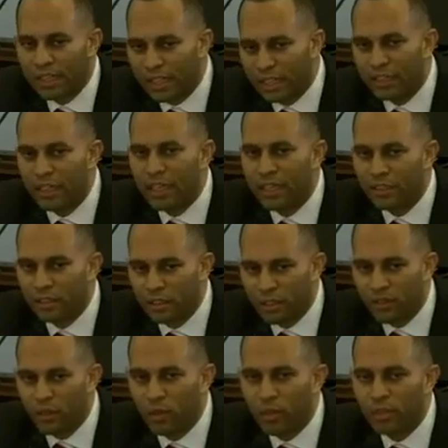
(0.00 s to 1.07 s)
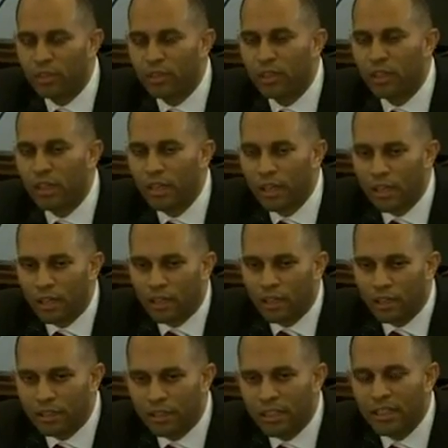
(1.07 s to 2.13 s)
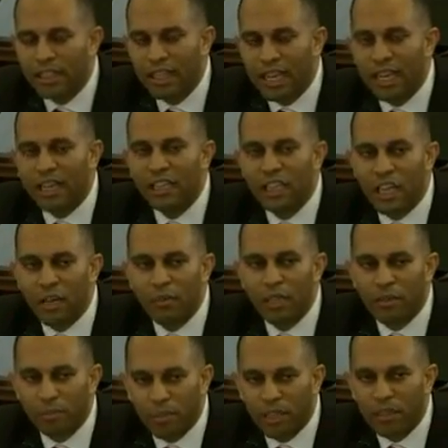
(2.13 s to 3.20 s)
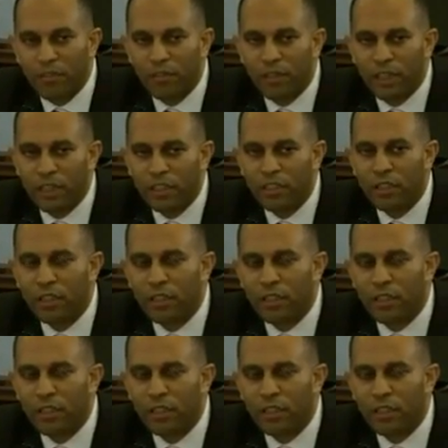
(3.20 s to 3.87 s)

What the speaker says: I'd like to ask a different question. Is there any economic benefit